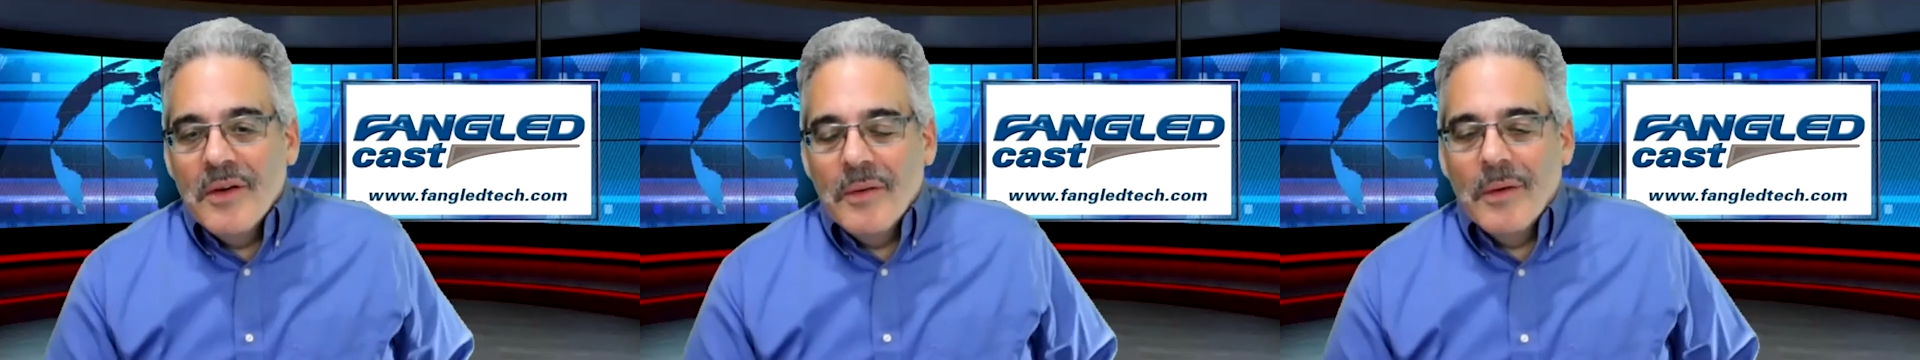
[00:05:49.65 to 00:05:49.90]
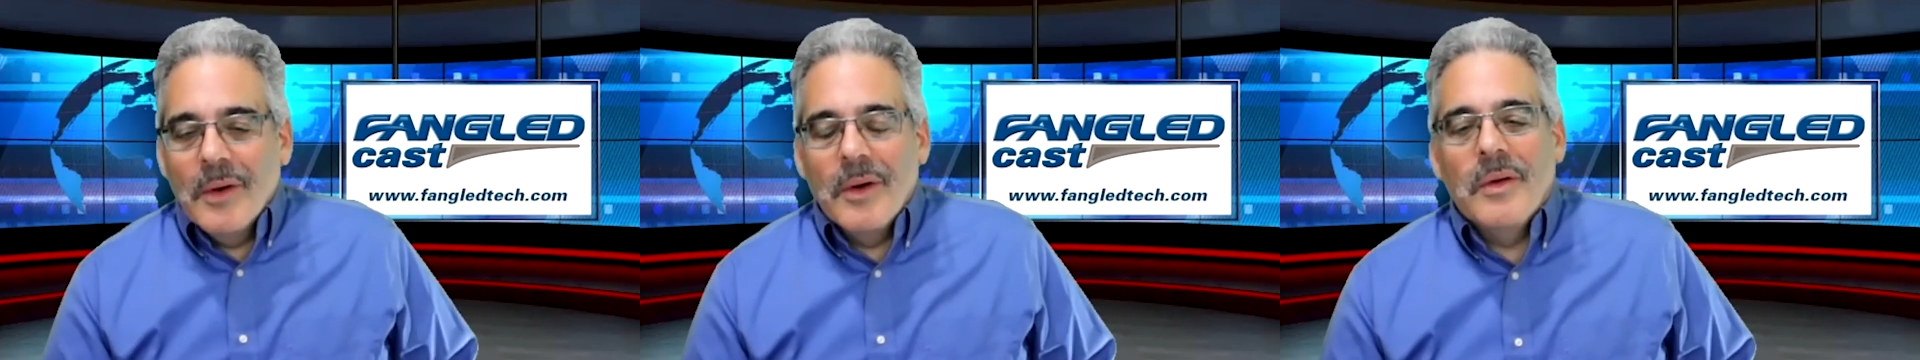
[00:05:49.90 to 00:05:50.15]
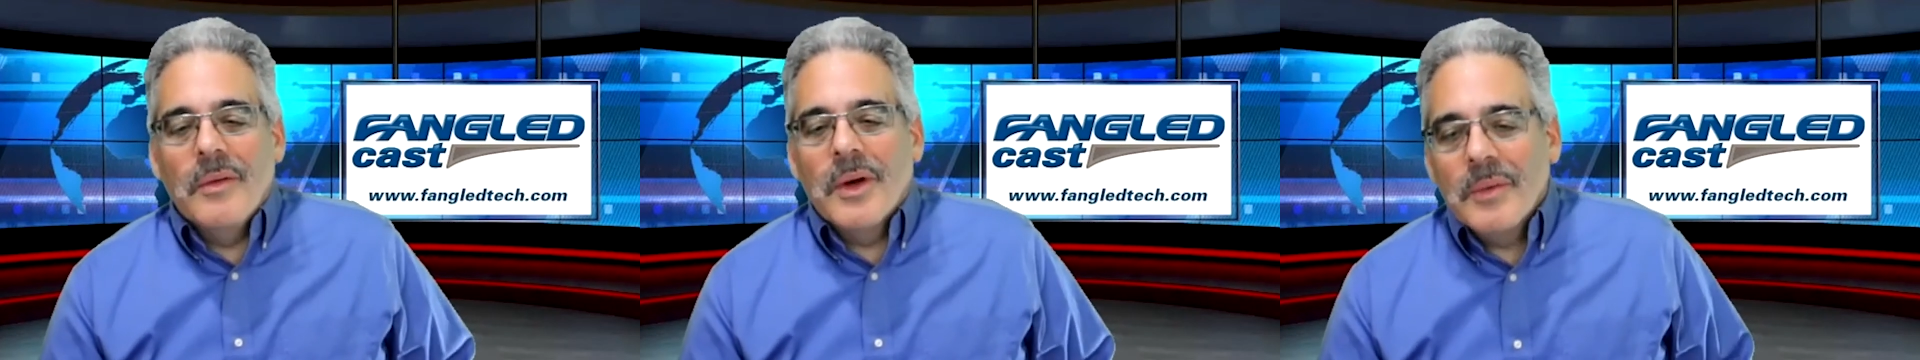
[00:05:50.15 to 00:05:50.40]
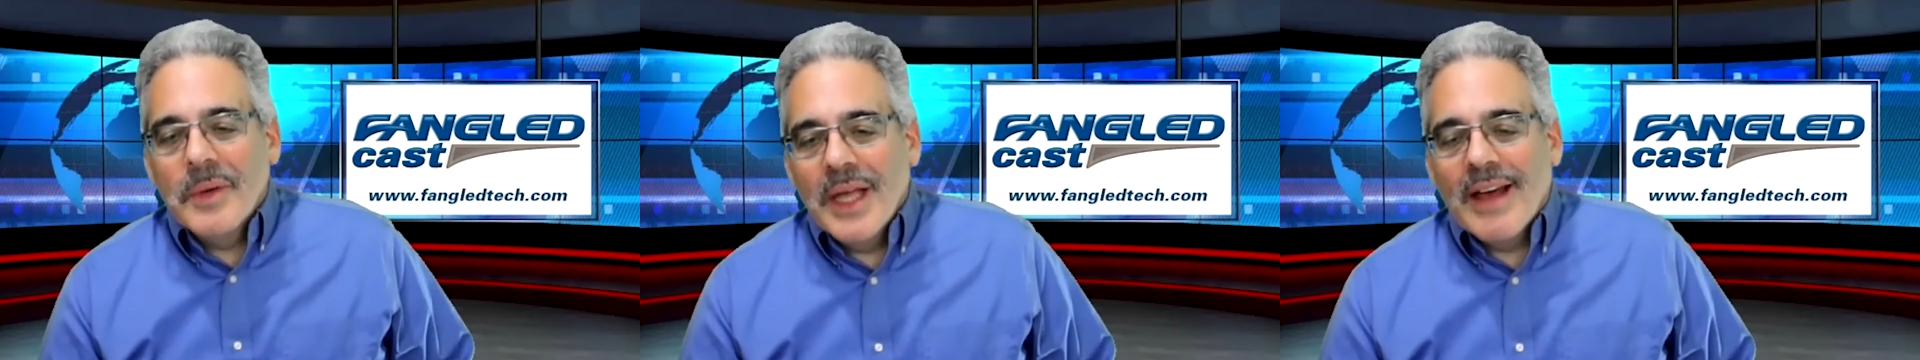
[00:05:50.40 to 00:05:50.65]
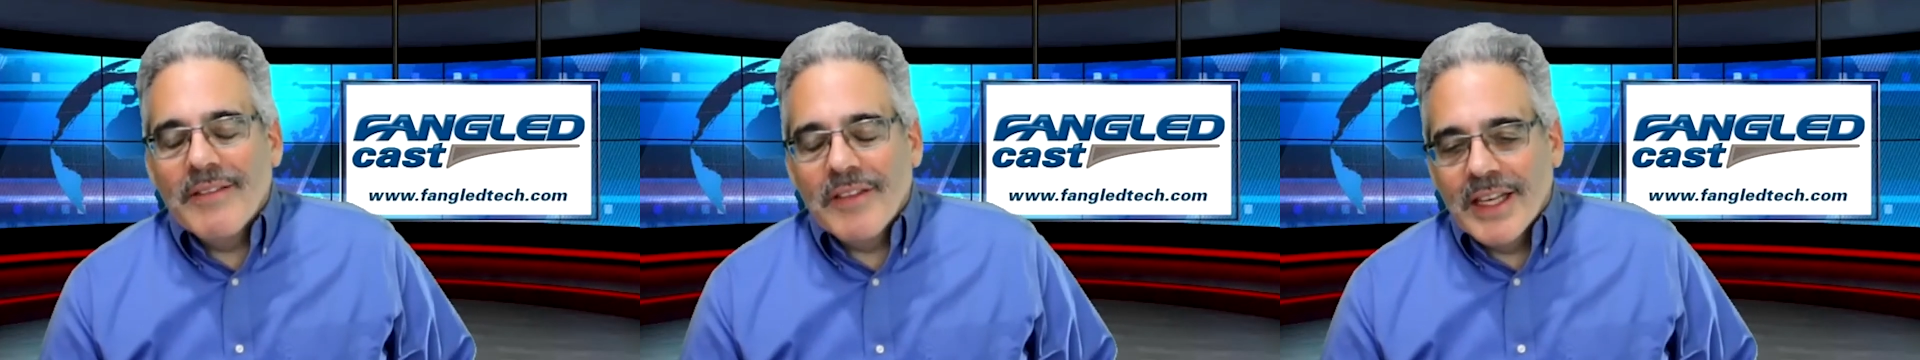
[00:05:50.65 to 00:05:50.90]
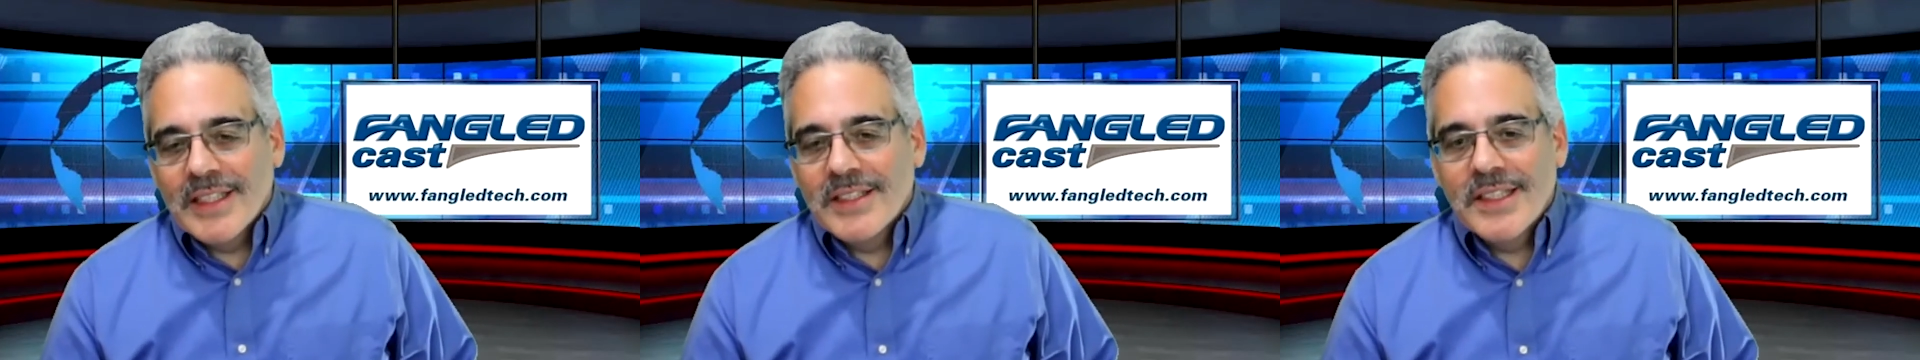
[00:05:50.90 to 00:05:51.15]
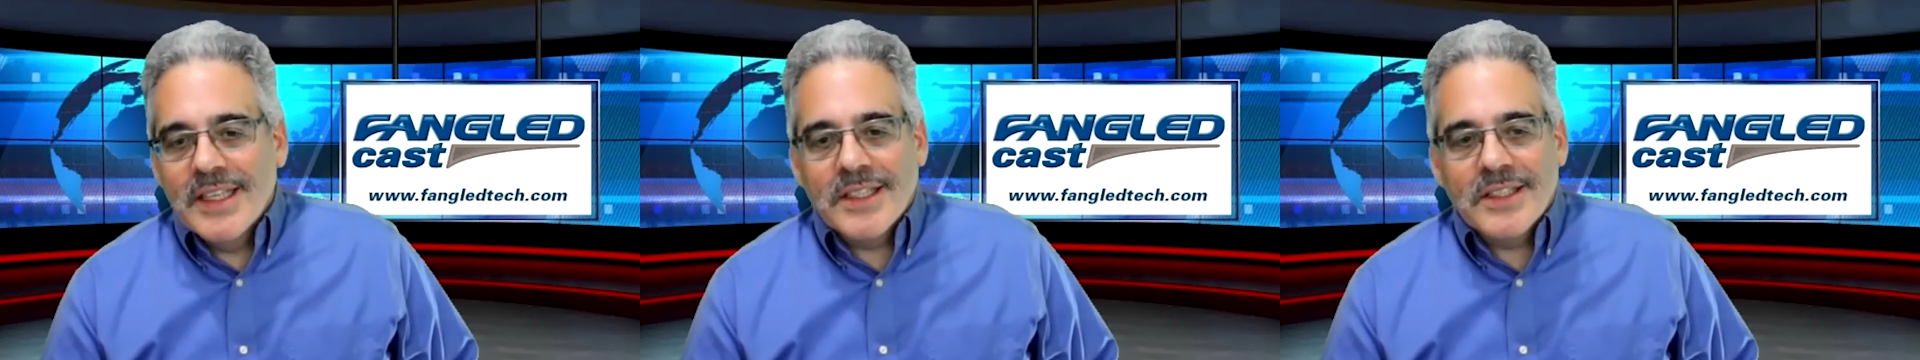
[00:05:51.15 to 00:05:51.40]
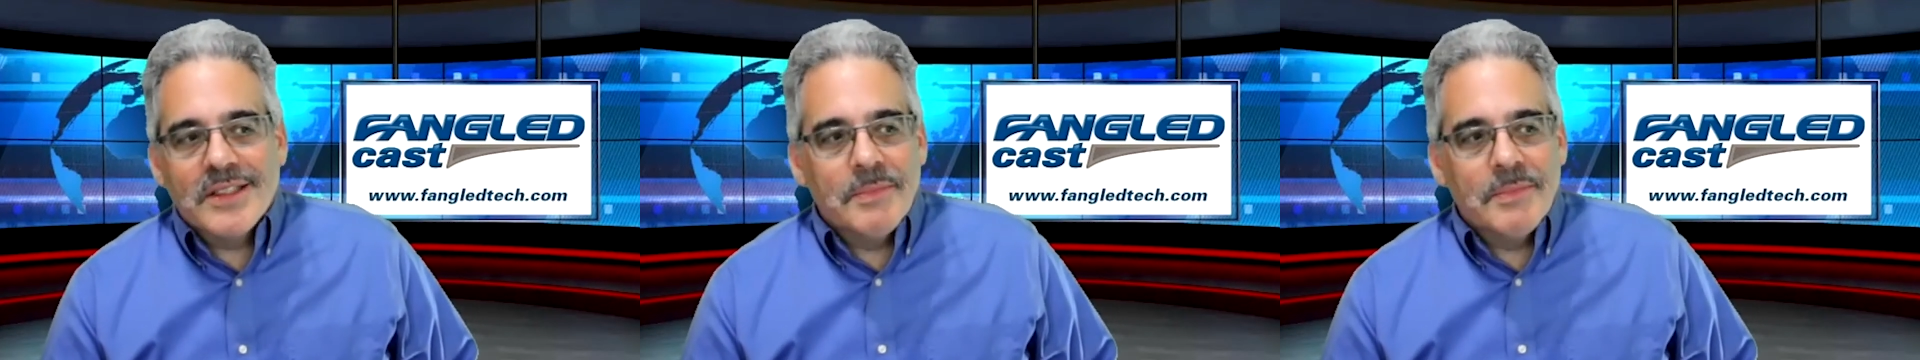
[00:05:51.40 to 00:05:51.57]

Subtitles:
What did we have, like 6